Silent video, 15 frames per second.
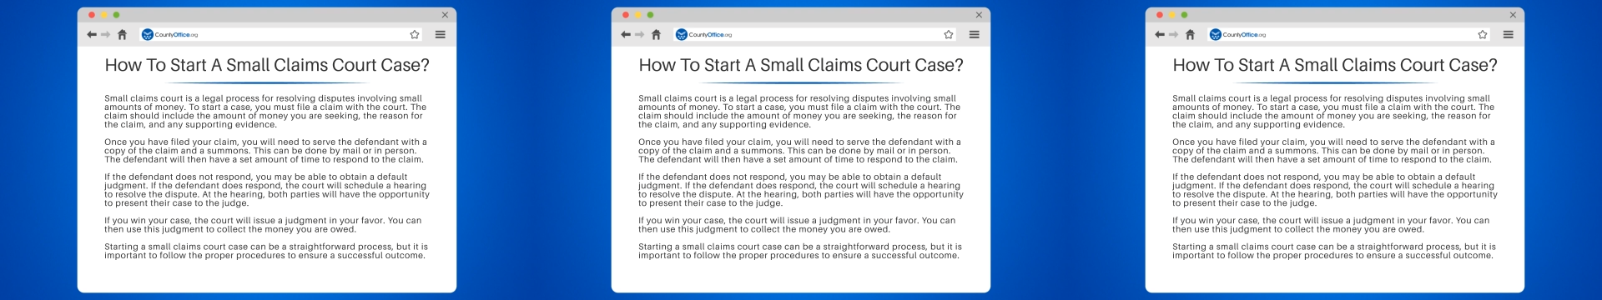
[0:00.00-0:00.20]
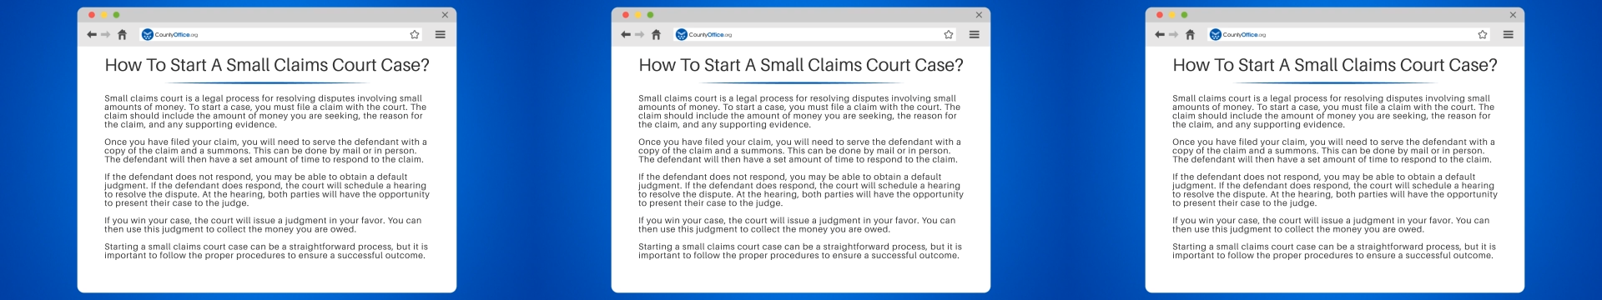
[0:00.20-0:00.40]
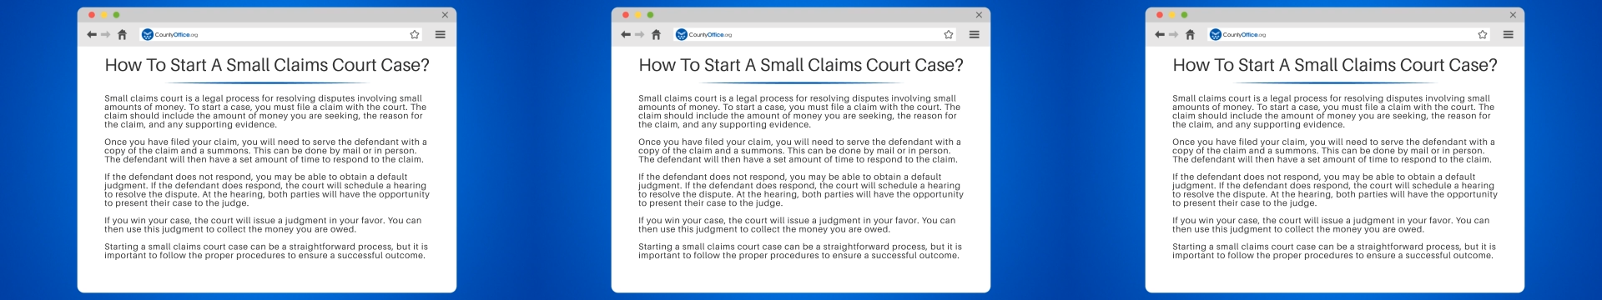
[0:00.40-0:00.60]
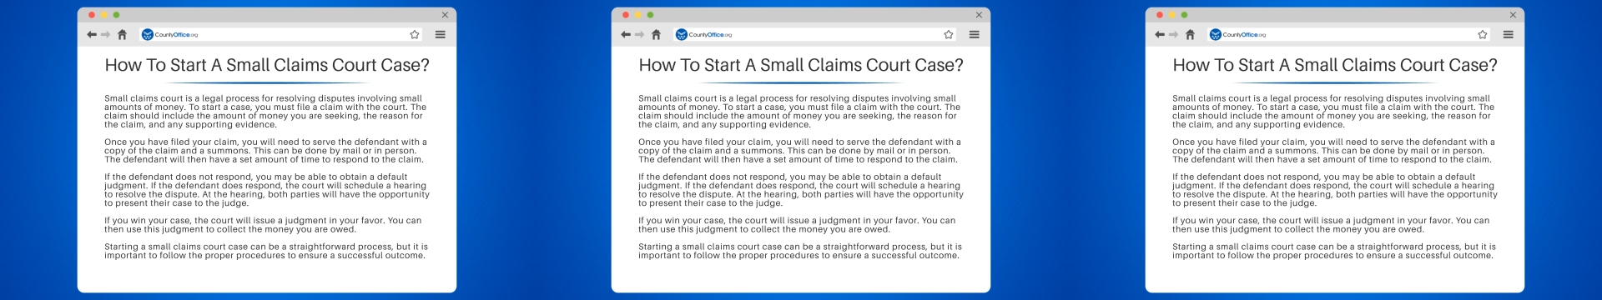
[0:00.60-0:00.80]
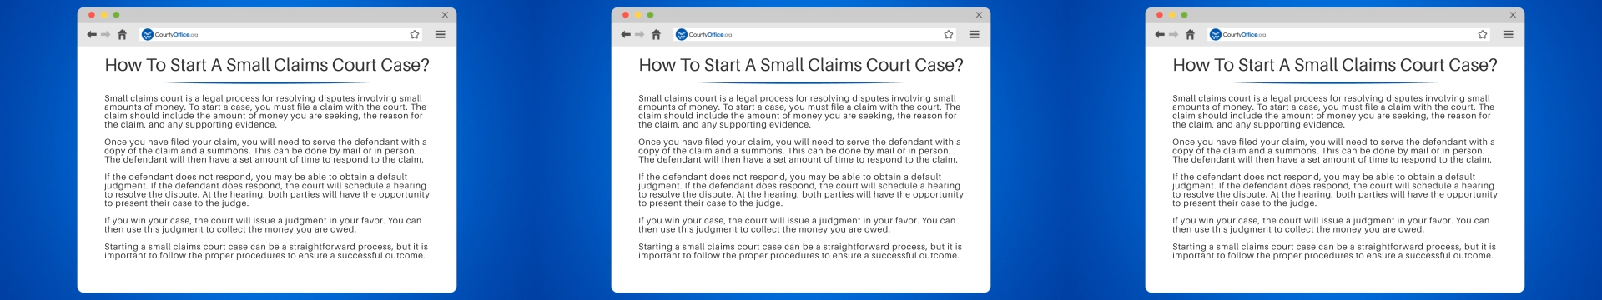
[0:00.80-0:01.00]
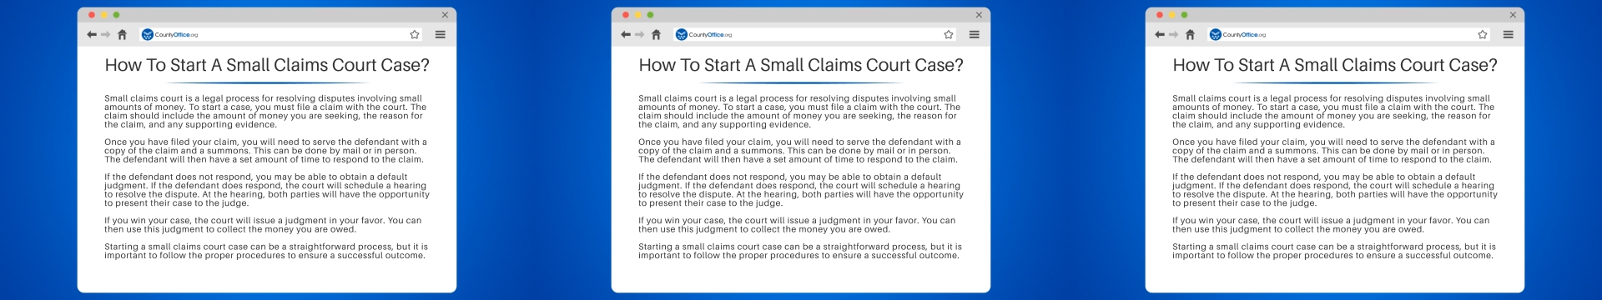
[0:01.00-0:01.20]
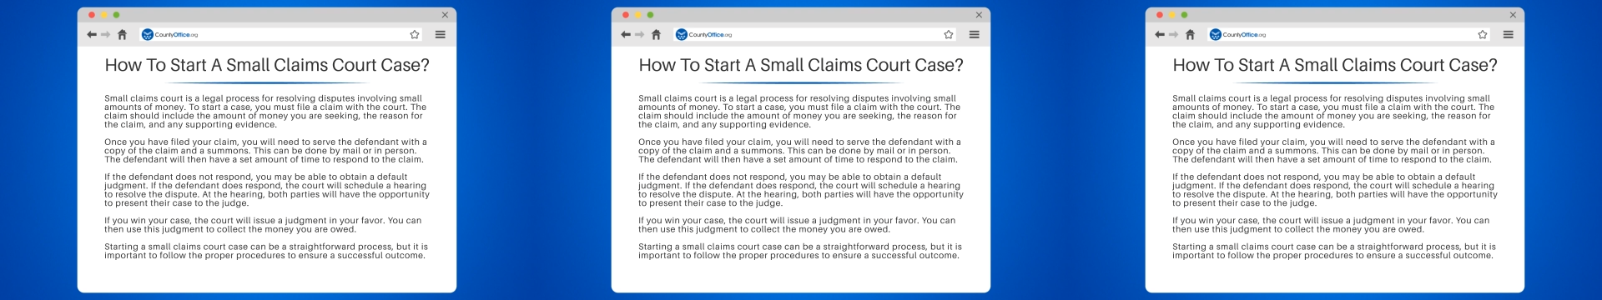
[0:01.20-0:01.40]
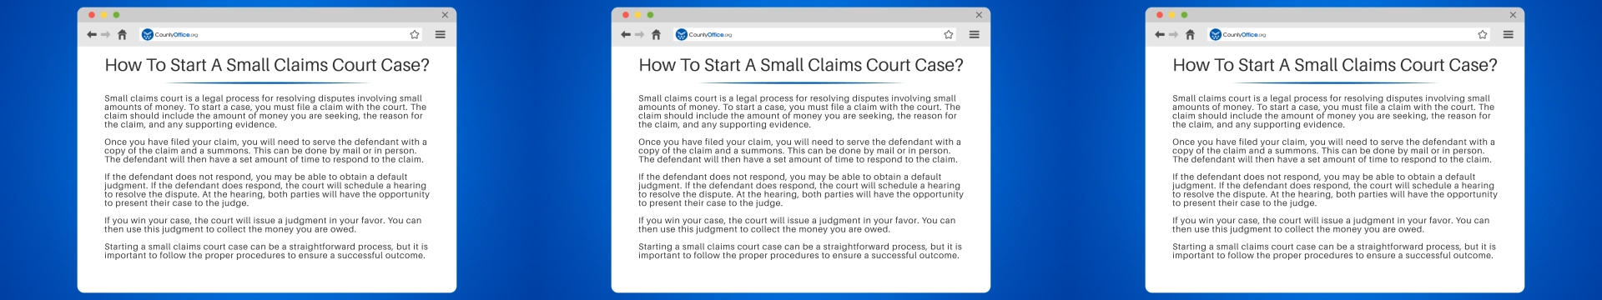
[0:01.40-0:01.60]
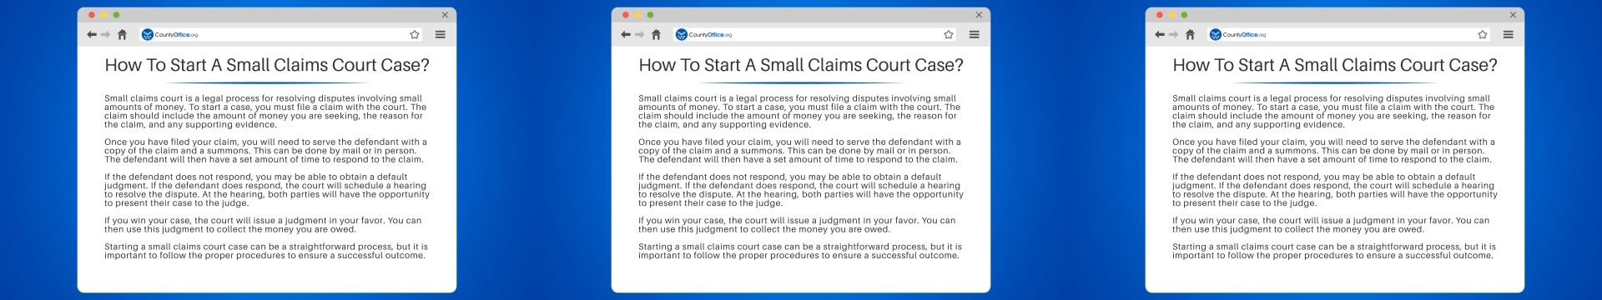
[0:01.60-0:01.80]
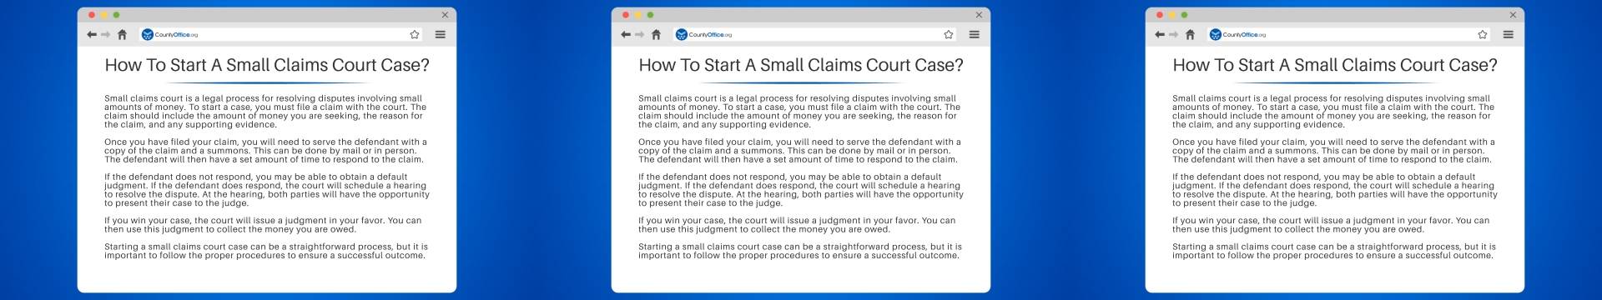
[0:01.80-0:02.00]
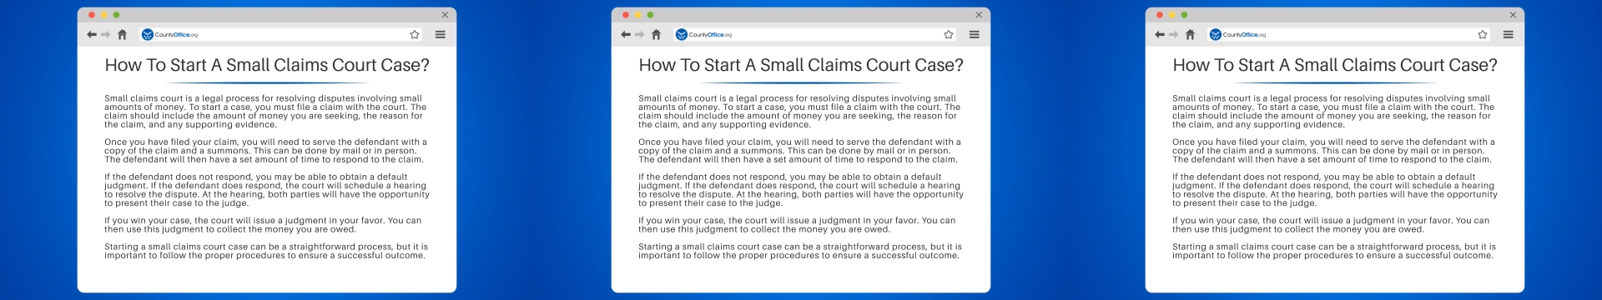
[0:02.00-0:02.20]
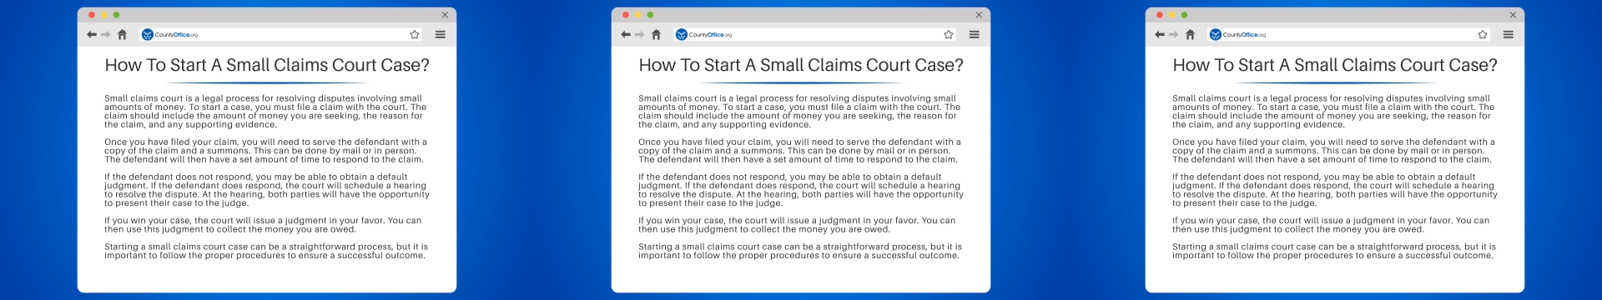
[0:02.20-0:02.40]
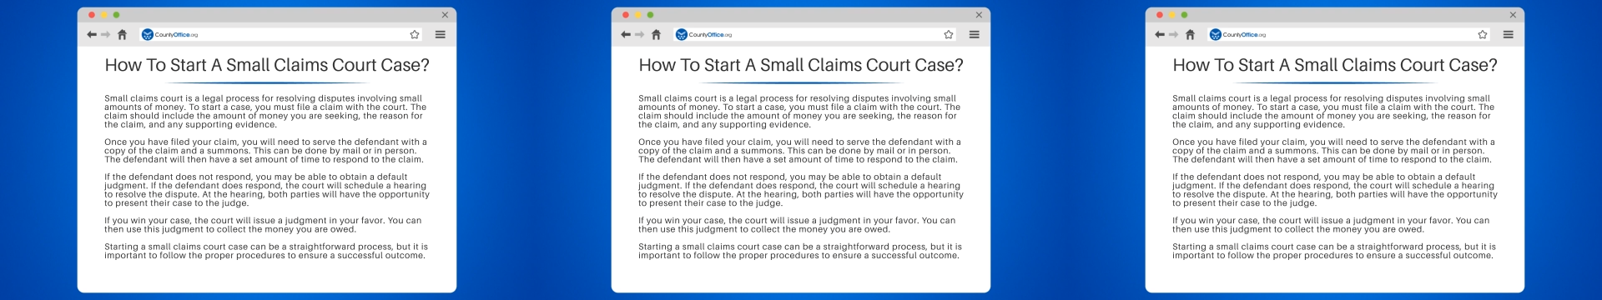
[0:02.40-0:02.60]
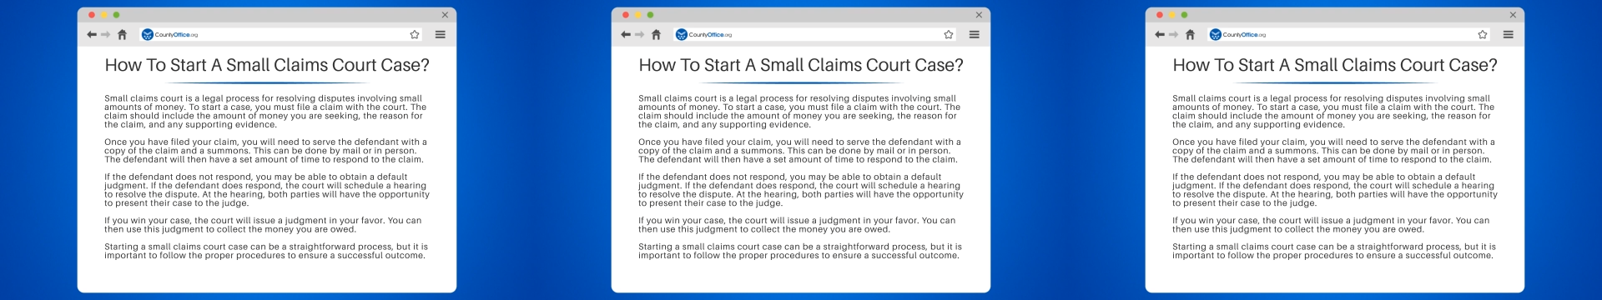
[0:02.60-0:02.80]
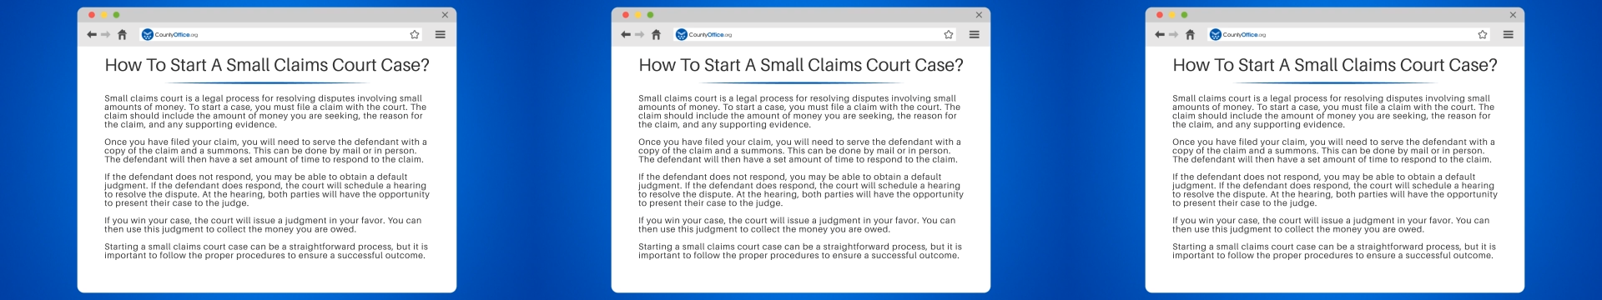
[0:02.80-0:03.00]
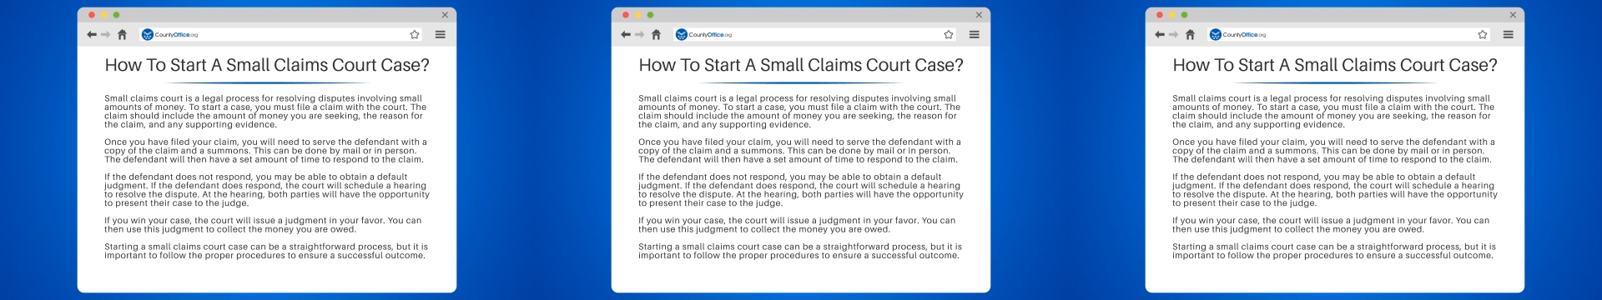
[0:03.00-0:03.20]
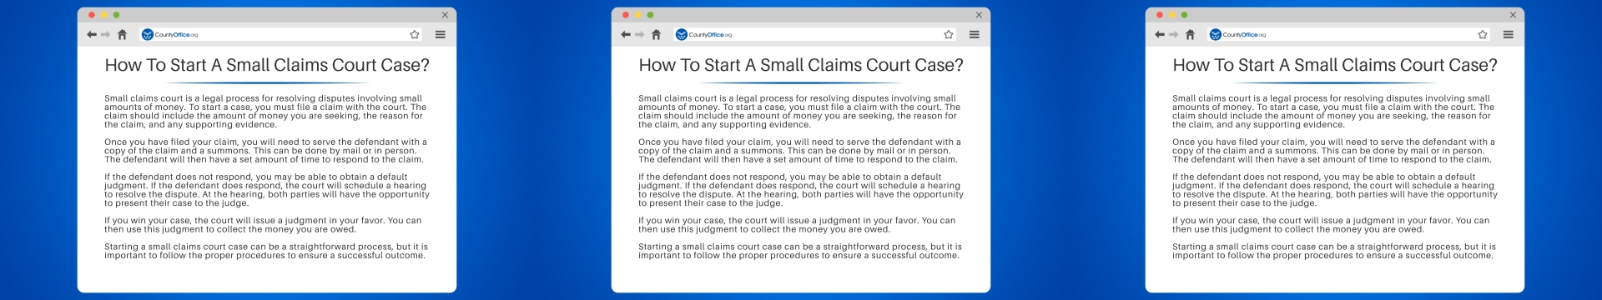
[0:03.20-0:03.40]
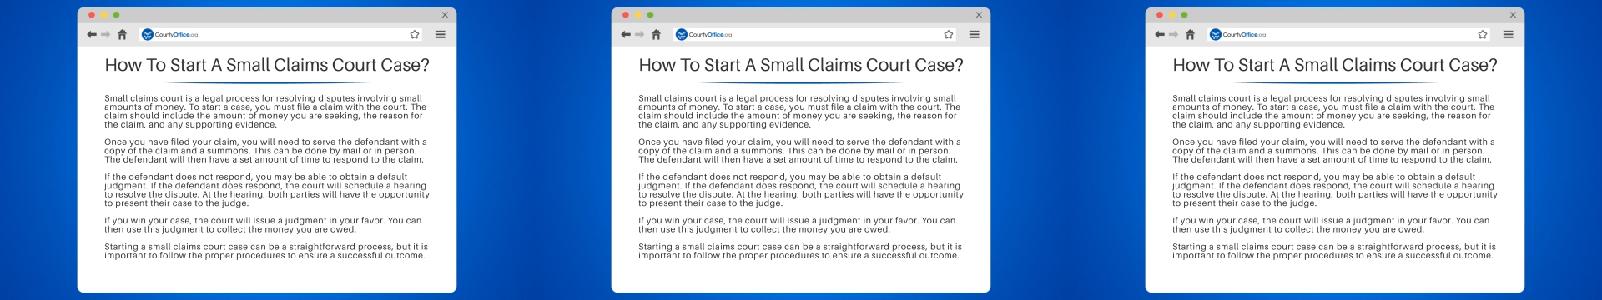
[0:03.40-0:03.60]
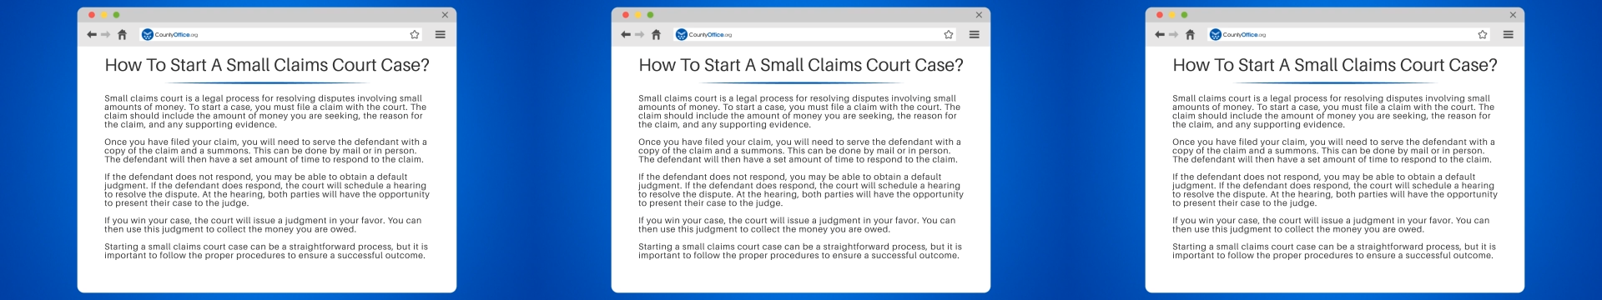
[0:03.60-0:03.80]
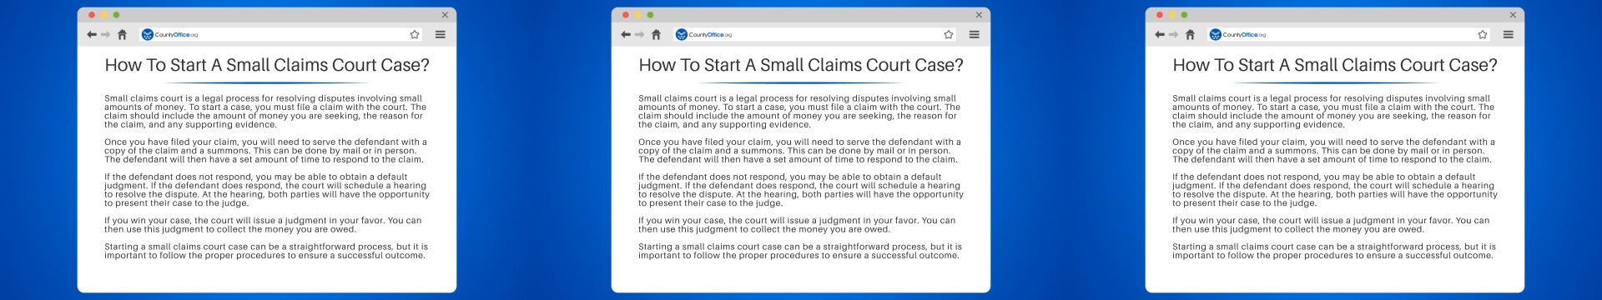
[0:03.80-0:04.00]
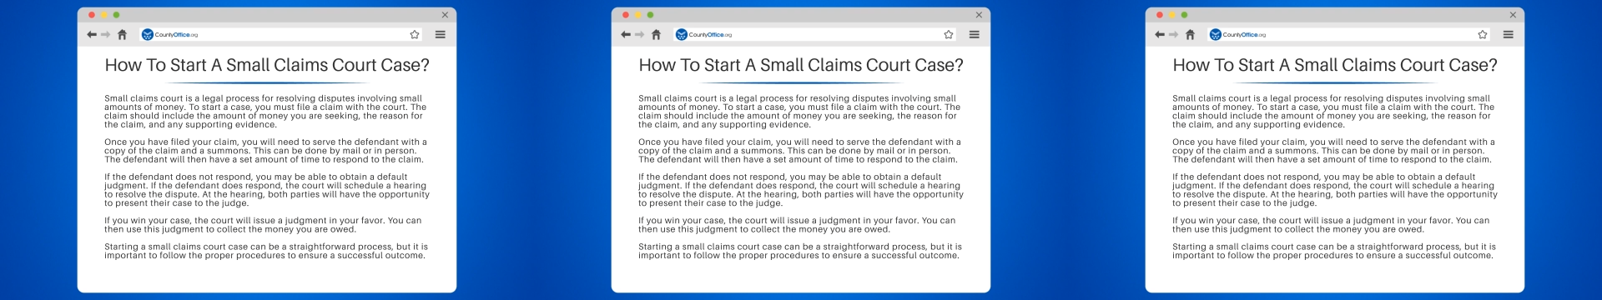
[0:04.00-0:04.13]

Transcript: (no speaker visible)